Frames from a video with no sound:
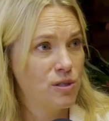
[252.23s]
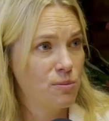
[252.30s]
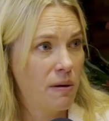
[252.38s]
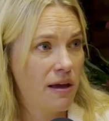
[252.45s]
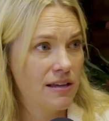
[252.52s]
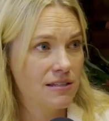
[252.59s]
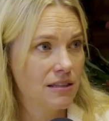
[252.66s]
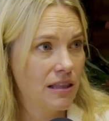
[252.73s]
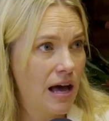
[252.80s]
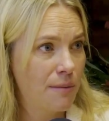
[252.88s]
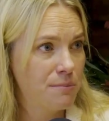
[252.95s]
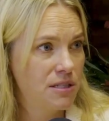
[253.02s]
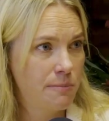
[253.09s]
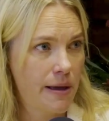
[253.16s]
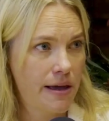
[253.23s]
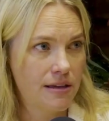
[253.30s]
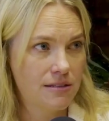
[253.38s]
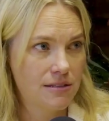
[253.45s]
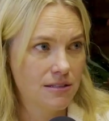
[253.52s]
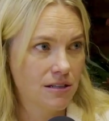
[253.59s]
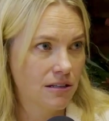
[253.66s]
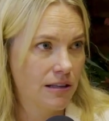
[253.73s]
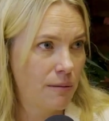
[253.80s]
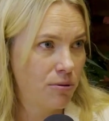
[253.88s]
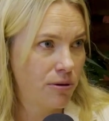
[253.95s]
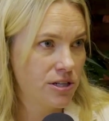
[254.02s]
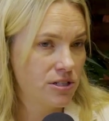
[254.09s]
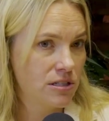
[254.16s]
space, lab space,
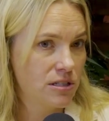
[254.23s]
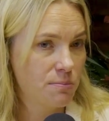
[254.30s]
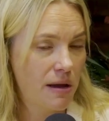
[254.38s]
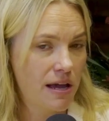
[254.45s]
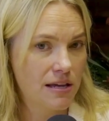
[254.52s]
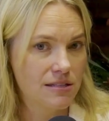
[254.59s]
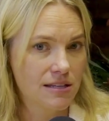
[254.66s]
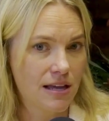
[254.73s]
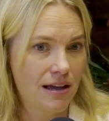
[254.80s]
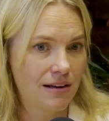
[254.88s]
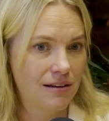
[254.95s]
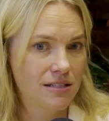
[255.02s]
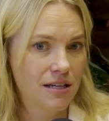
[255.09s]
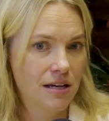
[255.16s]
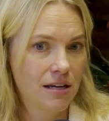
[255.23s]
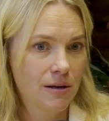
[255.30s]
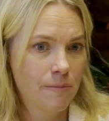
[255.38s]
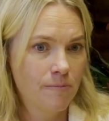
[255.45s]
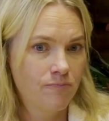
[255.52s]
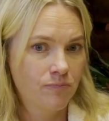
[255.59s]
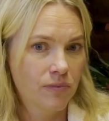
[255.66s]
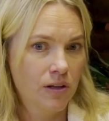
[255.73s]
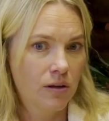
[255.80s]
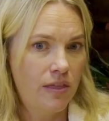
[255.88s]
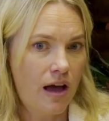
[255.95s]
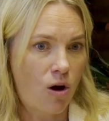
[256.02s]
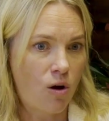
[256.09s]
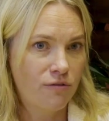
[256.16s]
collaboration space, and
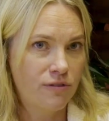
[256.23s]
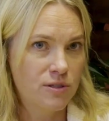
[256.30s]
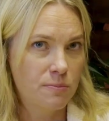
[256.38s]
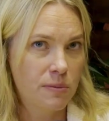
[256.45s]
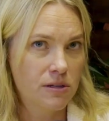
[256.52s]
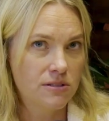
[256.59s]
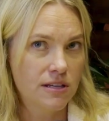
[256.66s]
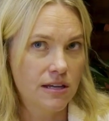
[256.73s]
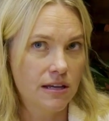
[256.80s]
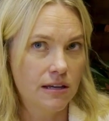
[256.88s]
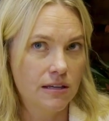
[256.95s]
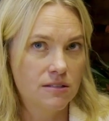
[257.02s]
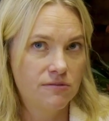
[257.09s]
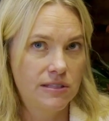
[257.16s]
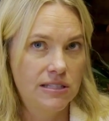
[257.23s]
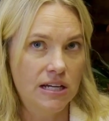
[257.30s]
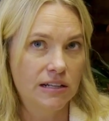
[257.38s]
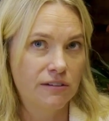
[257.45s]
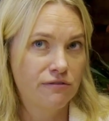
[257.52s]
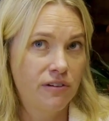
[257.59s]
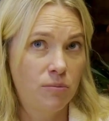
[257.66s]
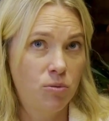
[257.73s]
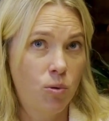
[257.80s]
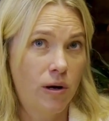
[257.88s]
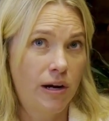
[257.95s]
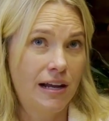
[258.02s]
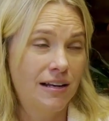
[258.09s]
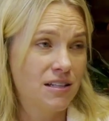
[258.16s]
that office building is done in
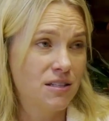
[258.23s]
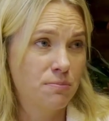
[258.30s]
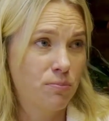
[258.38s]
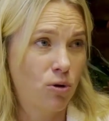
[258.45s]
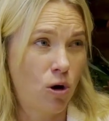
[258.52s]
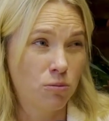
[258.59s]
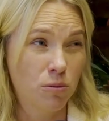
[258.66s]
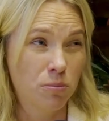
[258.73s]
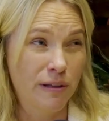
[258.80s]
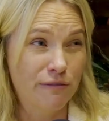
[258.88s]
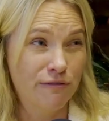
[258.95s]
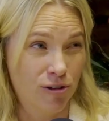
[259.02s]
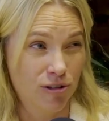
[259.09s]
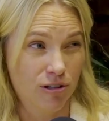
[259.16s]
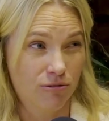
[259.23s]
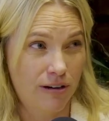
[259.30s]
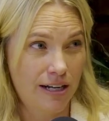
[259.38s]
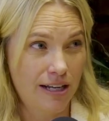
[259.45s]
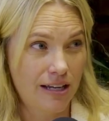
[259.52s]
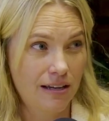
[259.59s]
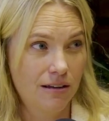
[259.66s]
February and it's probably full already,